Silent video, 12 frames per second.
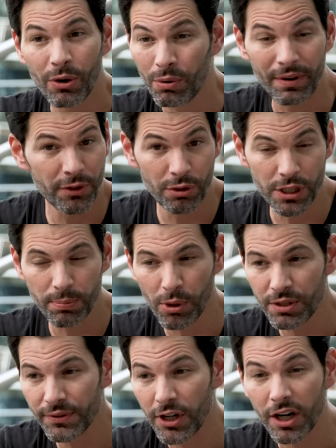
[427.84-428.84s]
or if you're doing
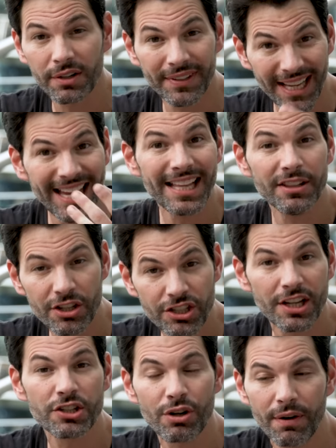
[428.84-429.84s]
sports photography, in the
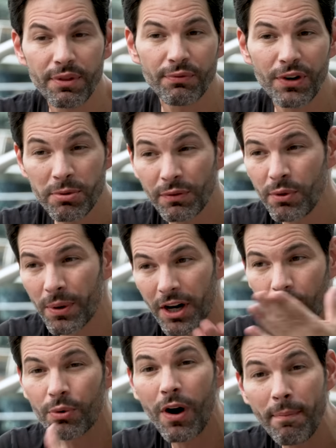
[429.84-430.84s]
center of the frame. So if you
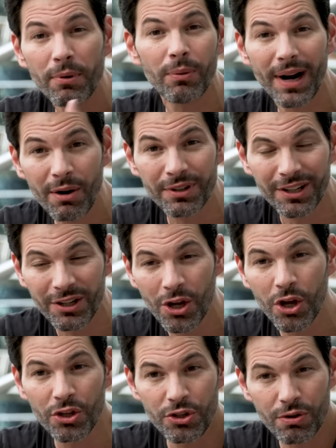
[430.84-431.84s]
wanna crop around it,
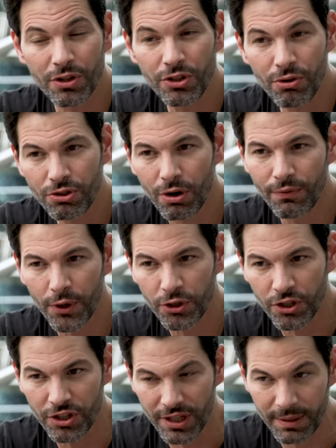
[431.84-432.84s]
you can do so
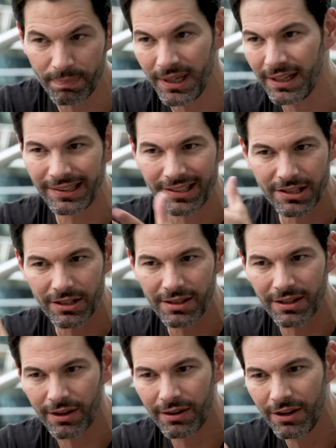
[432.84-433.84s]
versus it being in
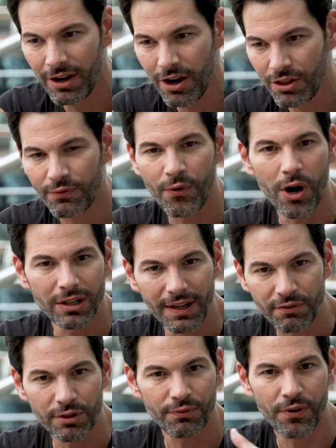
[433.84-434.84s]
the far
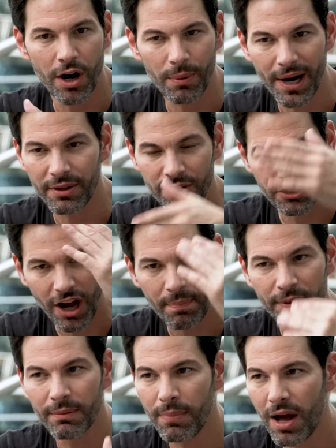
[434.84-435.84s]
left or the far right or the
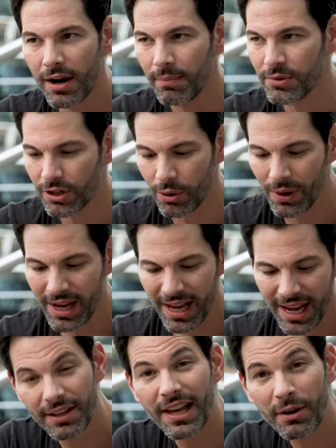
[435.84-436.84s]
top and the bottom. So
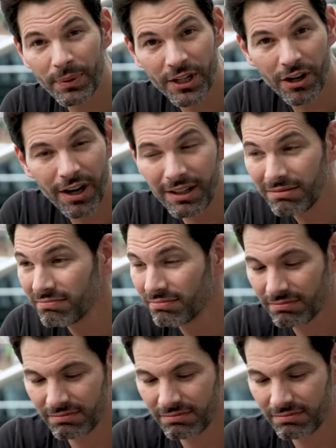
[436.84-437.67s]
in that regard,